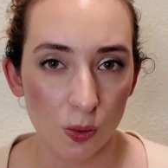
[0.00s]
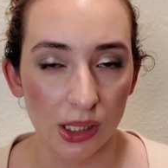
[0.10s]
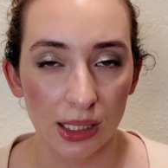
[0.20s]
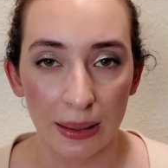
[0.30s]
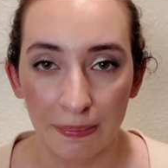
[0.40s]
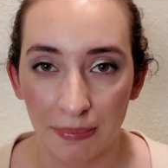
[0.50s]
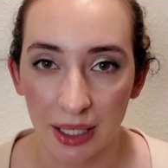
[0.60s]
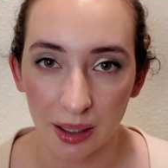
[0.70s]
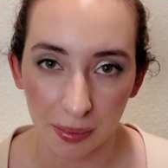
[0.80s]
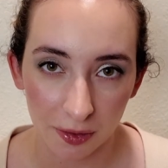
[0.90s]
really
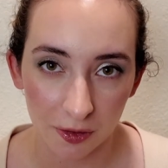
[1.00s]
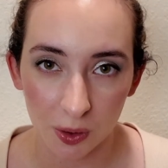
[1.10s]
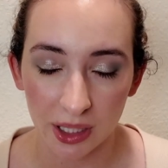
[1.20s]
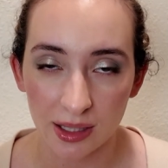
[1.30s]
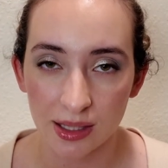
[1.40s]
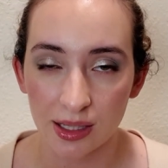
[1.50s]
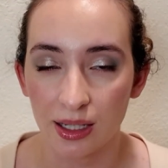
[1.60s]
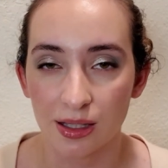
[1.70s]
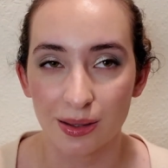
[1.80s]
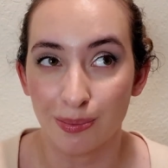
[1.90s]
makeup focused,
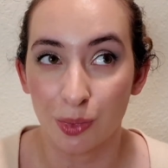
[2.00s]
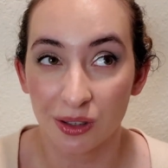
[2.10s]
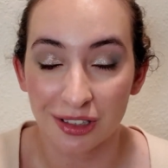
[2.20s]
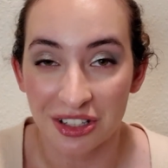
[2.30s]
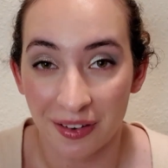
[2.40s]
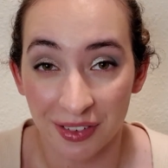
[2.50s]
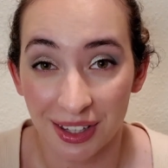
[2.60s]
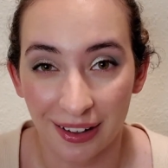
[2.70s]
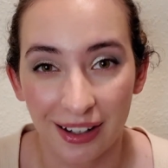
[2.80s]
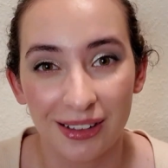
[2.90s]
it's more of just
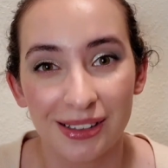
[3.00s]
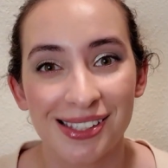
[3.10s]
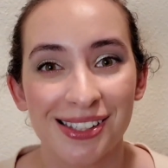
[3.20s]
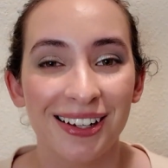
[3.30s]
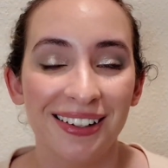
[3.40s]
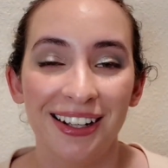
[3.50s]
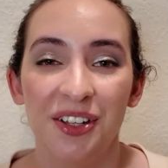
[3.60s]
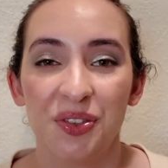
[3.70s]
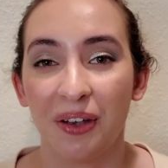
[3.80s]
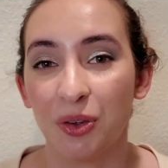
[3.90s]
everything else.
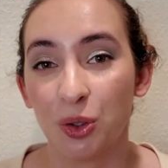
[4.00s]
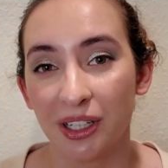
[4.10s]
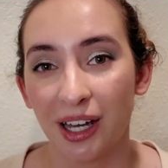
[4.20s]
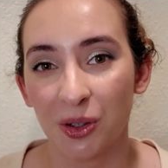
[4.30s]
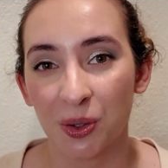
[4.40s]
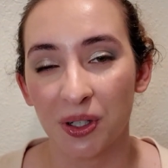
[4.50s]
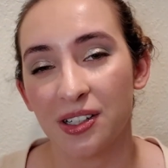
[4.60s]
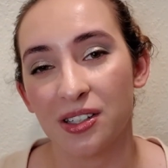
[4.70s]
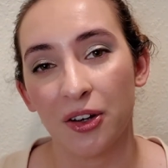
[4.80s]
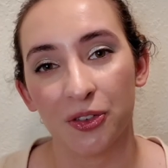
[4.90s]
So I have 3
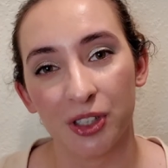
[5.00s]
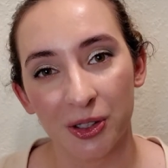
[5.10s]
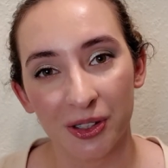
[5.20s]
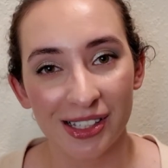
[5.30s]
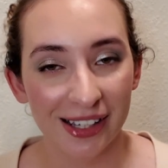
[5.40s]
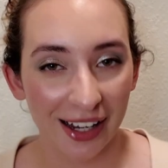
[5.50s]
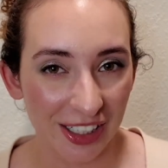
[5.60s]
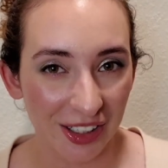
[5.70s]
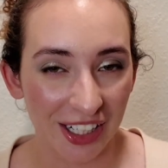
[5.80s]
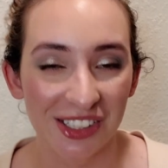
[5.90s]
categories: fragrance,
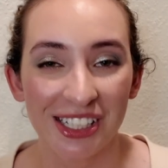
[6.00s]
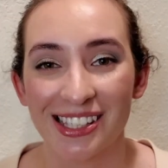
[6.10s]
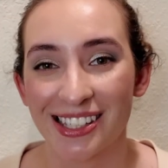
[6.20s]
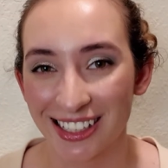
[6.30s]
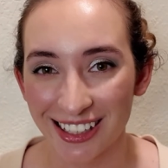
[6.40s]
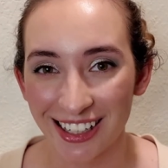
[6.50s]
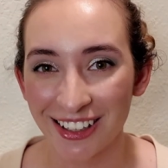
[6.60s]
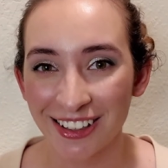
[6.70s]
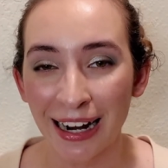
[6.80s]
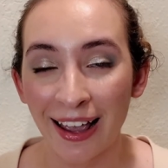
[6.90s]
hair care, and
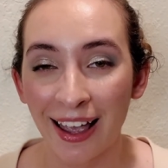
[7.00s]
skincare.